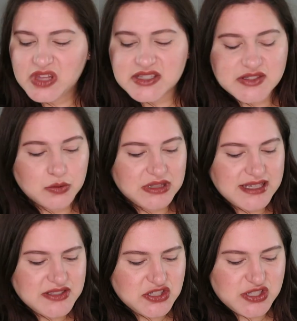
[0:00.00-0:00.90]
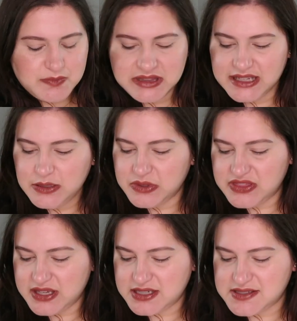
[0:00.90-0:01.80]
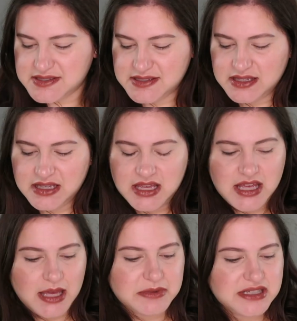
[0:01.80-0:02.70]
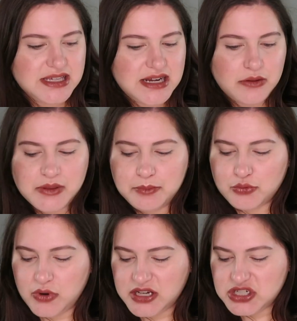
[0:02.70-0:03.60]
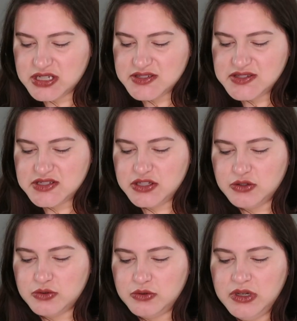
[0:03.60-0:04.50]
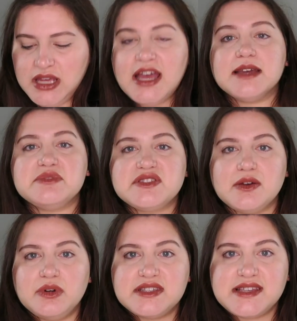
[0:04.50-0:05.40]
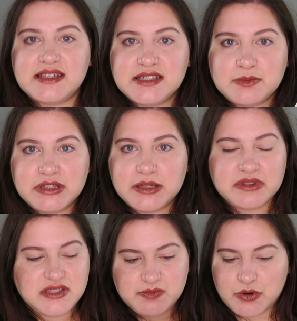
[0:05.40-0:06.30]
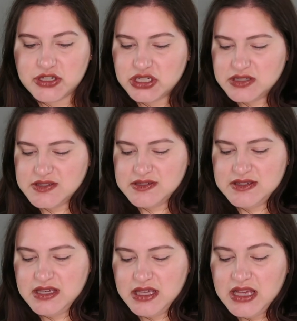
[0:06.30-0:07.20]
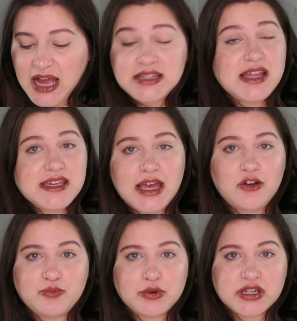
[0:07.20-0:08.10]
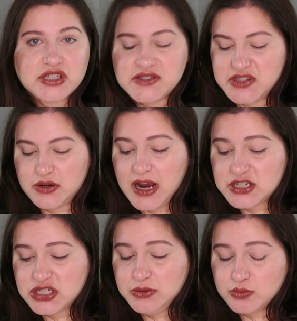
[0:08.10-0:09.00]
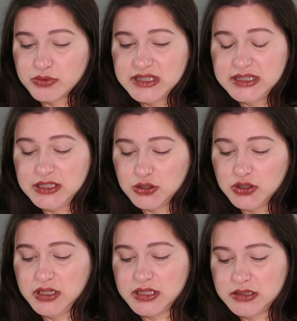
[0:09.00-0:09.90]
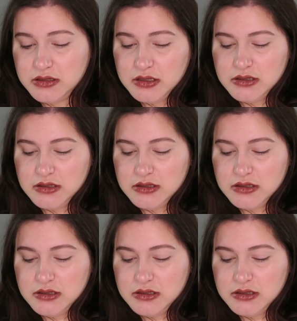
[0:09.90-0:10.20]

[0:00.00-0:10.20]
So let's just play with this. I'm gonna get out the brushes too. I'm so excited to play with these brushes. I like e.l.f. brushes. They're actually really good.